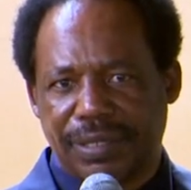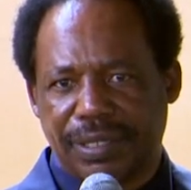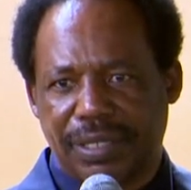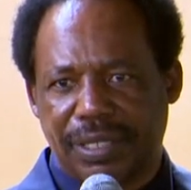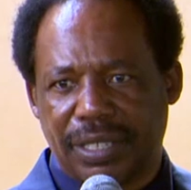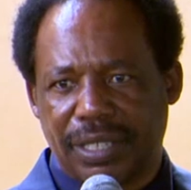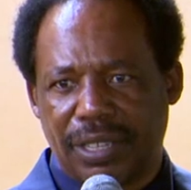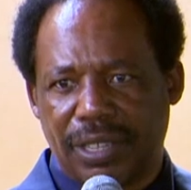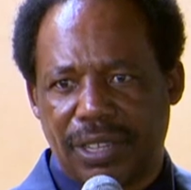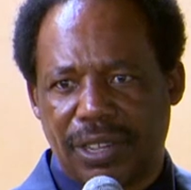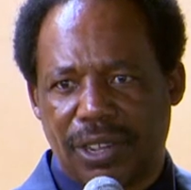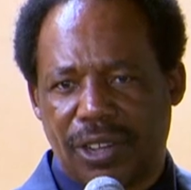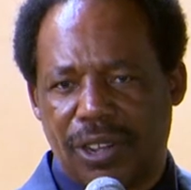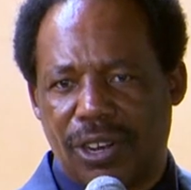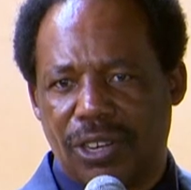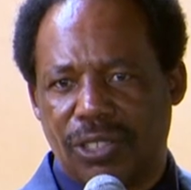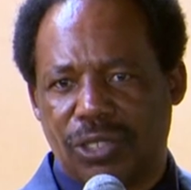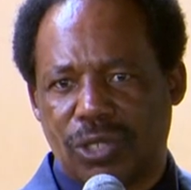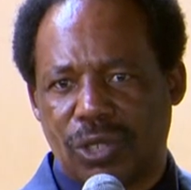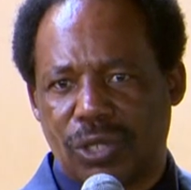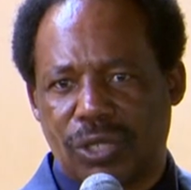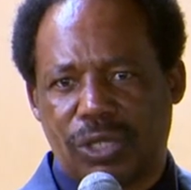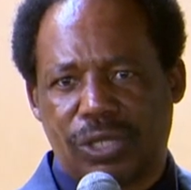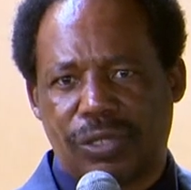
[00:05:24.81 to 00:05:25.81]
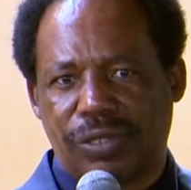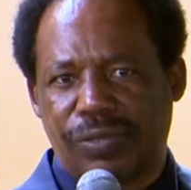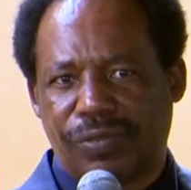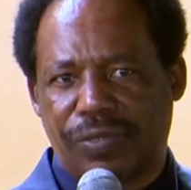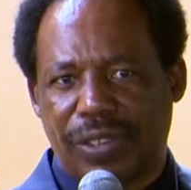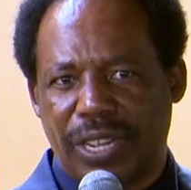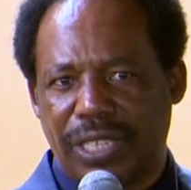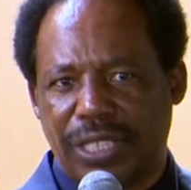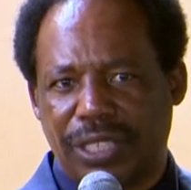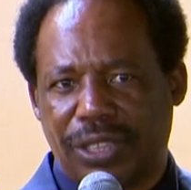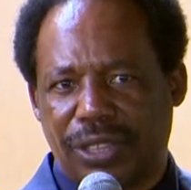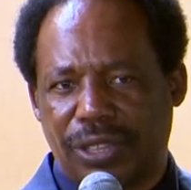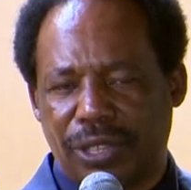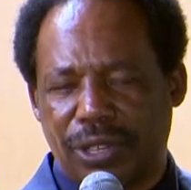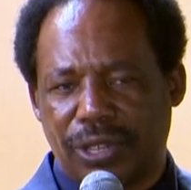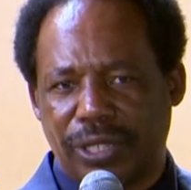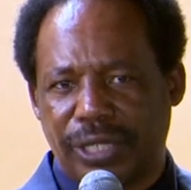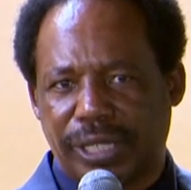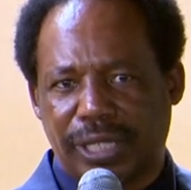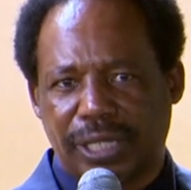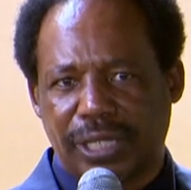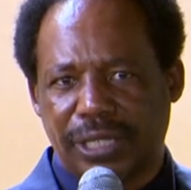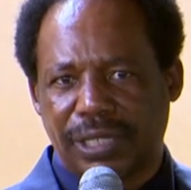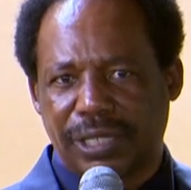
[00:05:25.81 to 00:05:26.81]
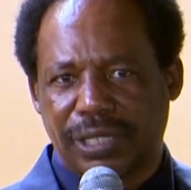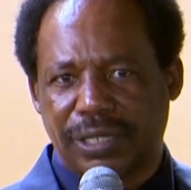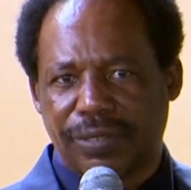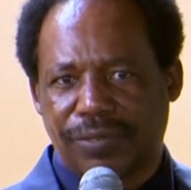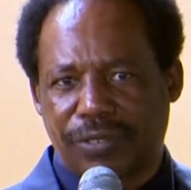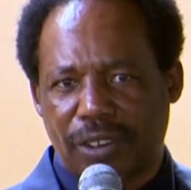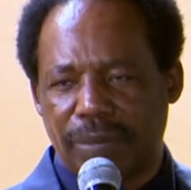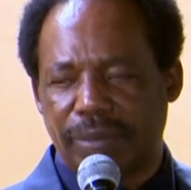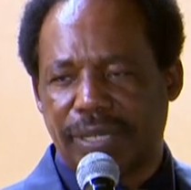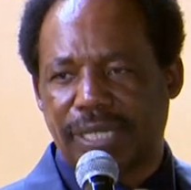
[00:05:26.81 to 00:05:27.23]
amen All those funny thoughts from